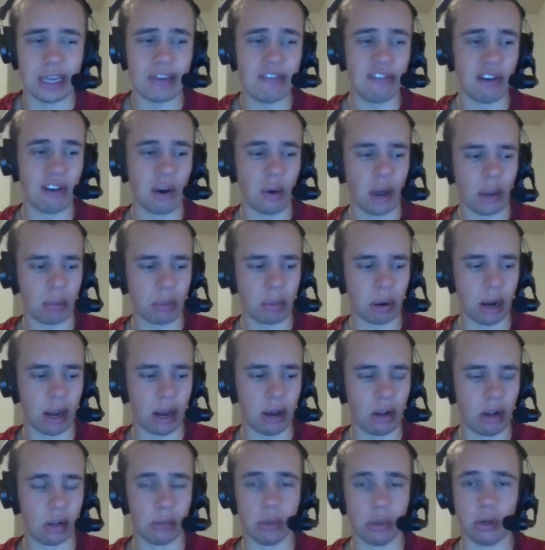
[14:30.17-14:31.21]
Ifo
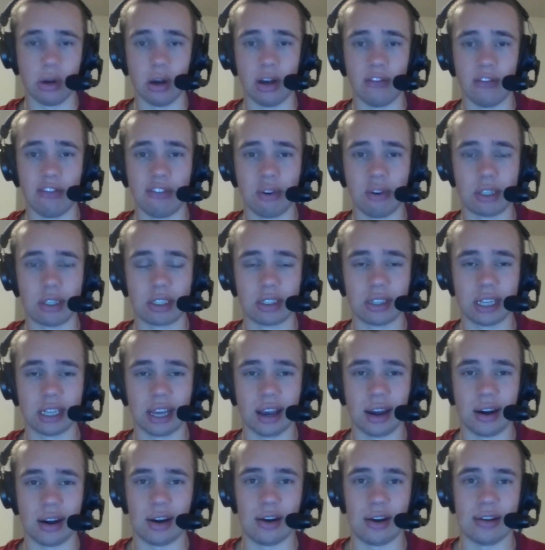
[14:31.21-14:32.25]
Ekpraolomu
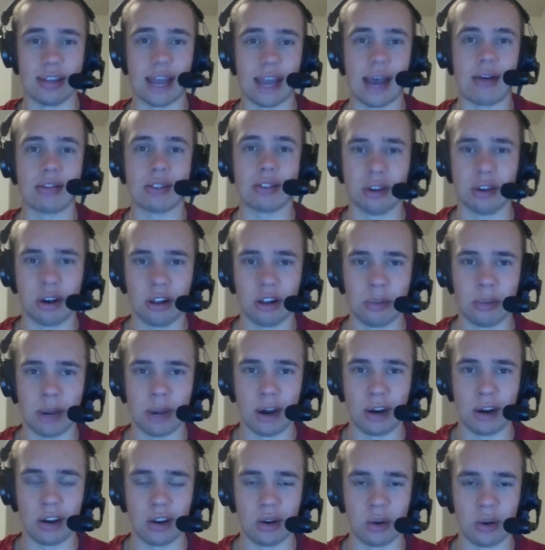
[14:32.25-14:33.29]
unfortunately got hurt. That was an
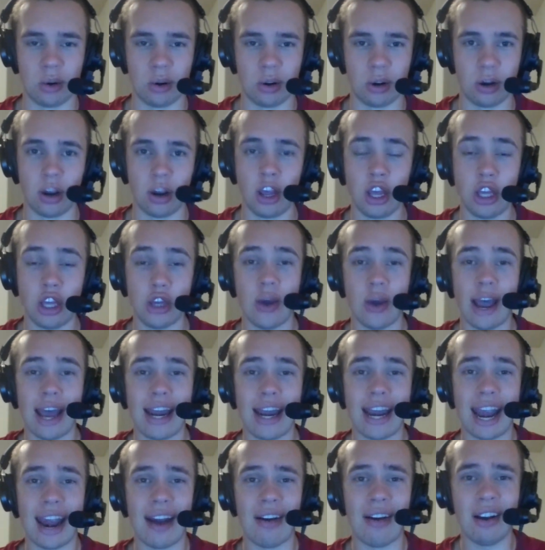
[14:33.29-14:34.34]
All-American corner. You
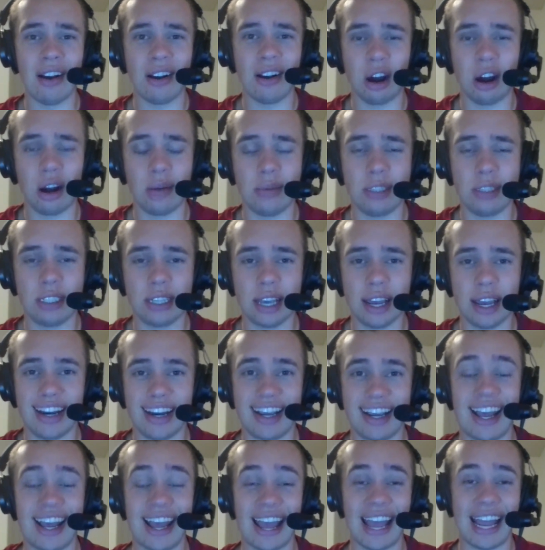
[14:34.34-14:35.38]
had Eric
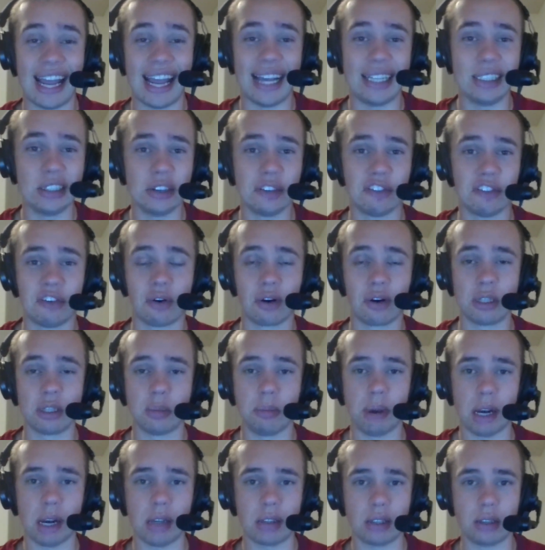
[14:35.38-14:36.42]
Armstead and
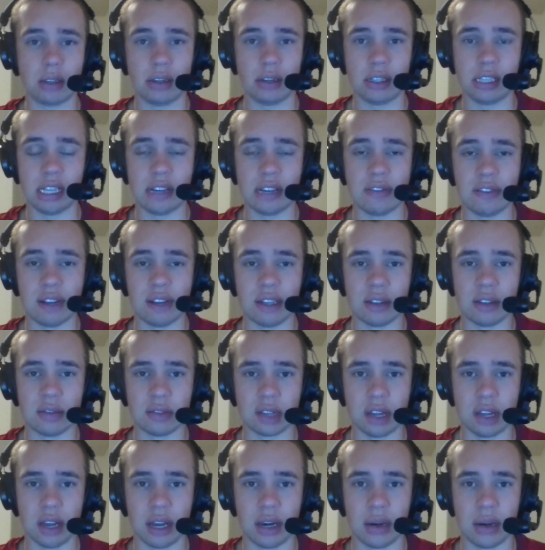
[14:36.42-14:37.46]
DeForest Buckner on the
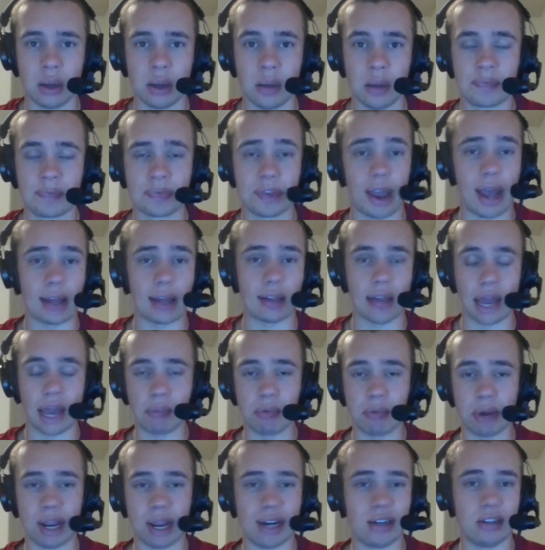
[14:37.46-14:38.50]
defensive line. I
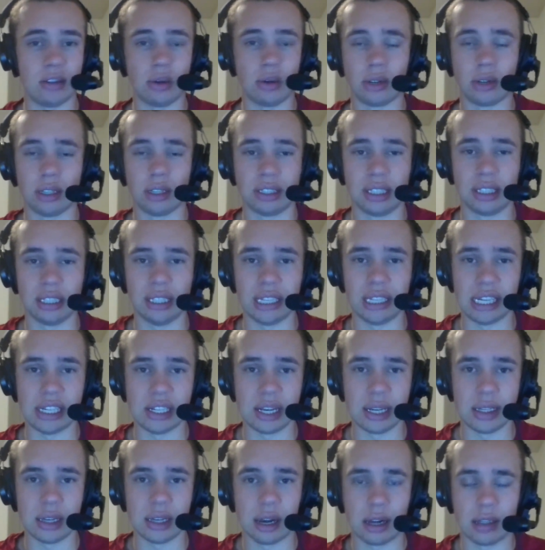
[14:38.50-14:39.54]
like Brandon Dorlus and
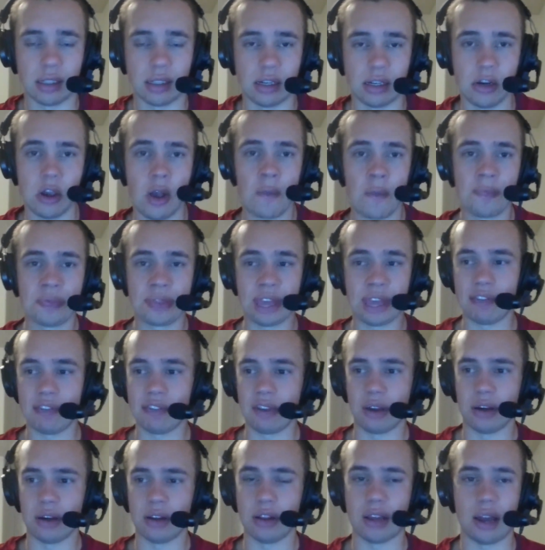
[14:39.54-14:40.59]
DJ Johnson.
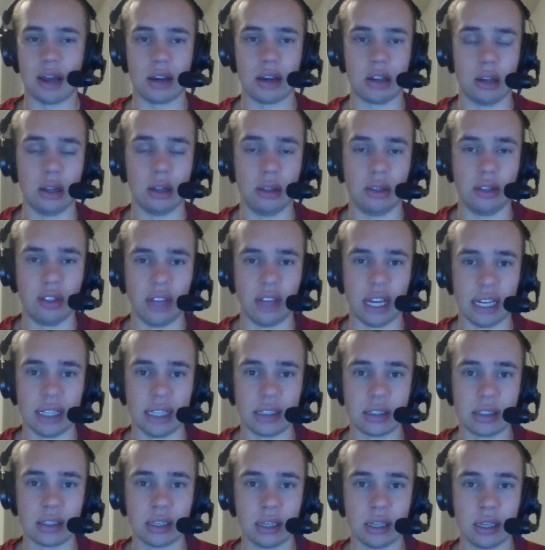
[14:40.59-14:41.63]
They've done a lot of good
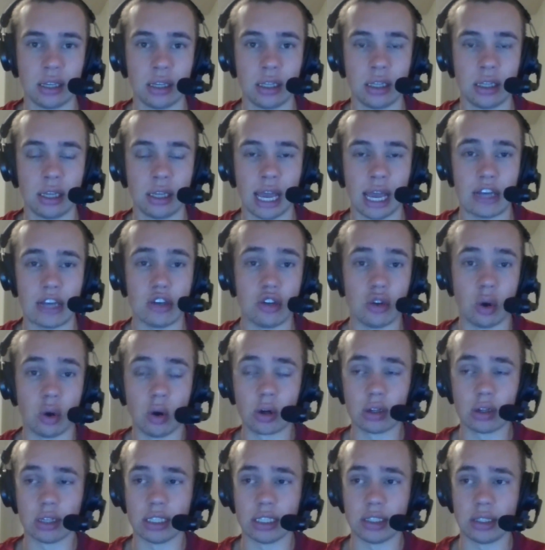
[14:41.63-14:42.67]
things. And
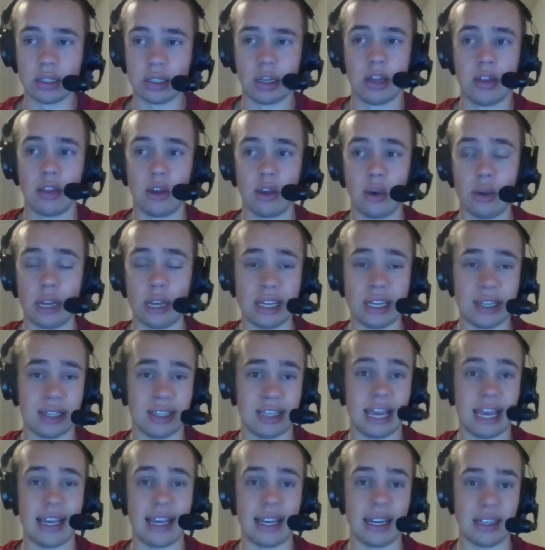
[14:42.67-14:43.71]
Dorlus, though he
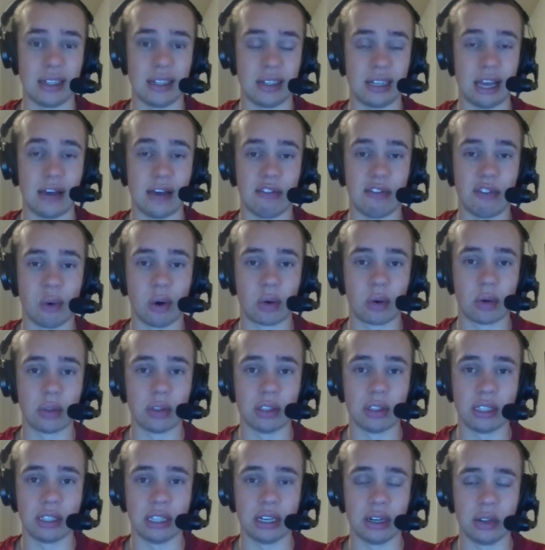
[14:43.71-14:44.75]
has taken a step
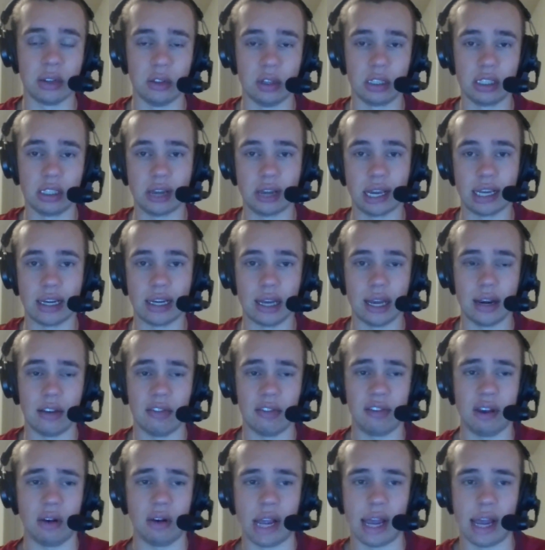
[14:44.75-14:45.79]
forward this year and looks like an
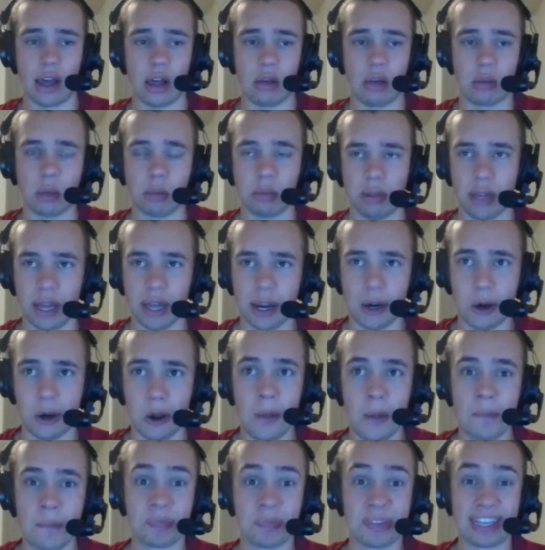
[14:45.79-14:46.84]
NFL-caliber
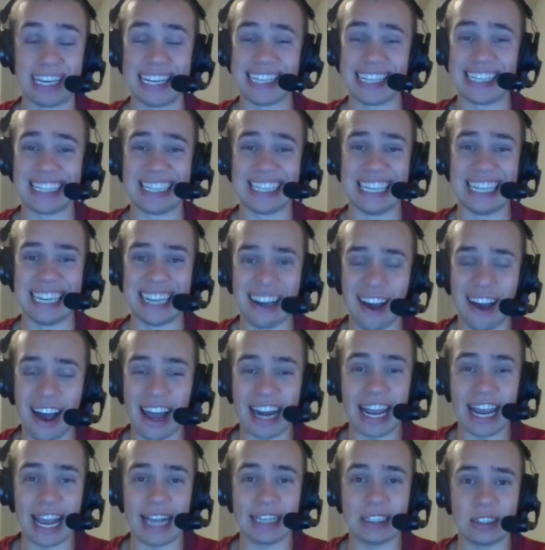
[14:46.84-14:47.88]
player, is
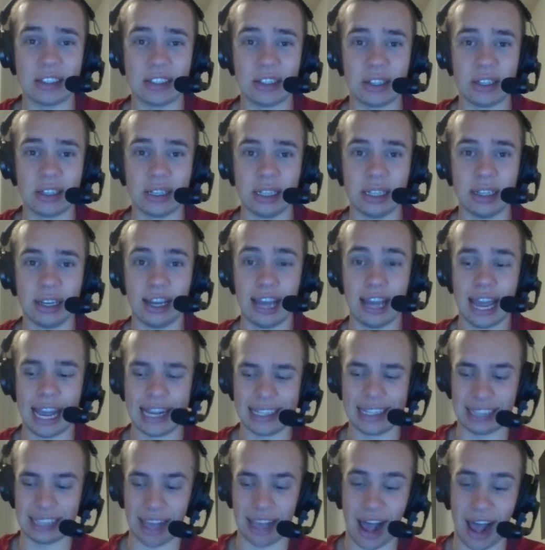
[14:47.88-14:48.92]
not as good
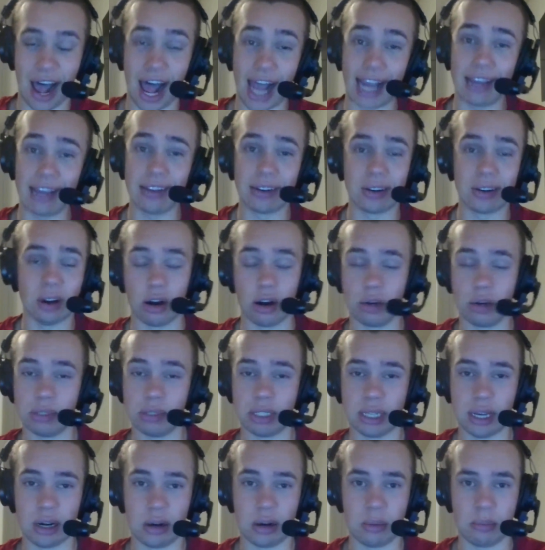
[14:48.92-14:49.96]
as either
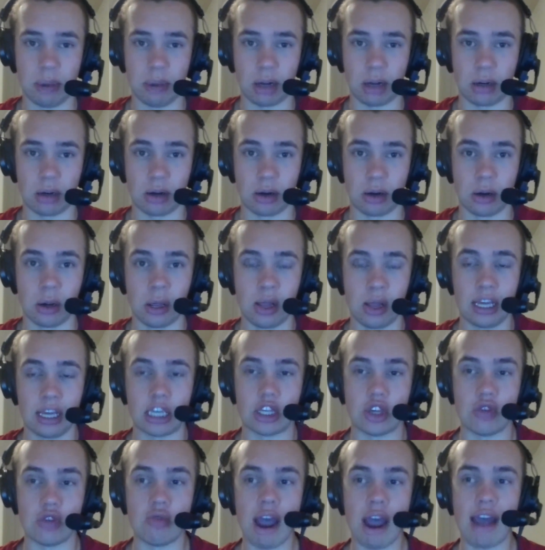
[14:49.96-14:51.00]
Armstead or Buckner.
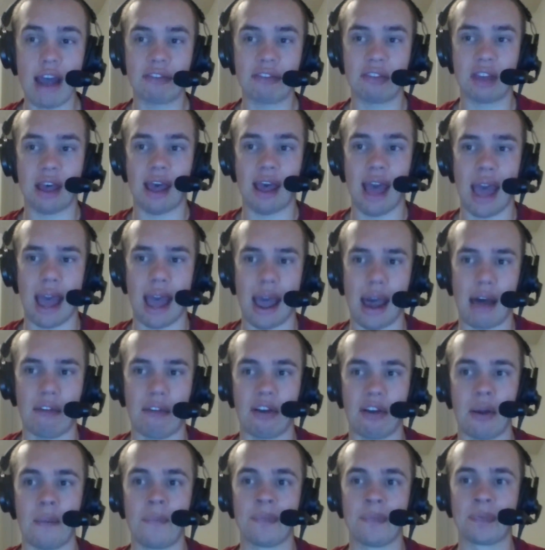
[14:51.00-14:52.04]
Like, you have to
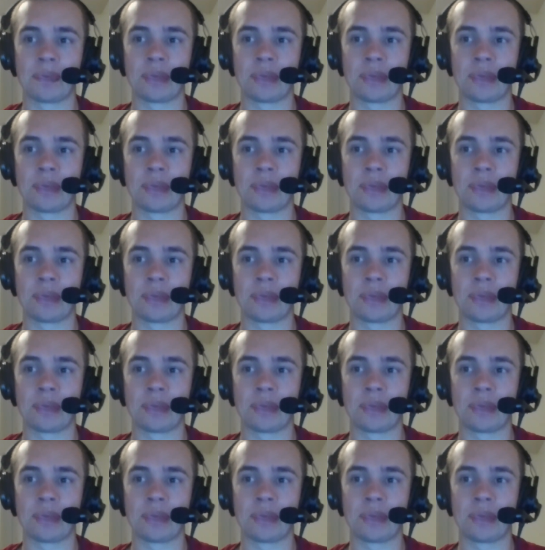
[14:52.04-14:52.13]
have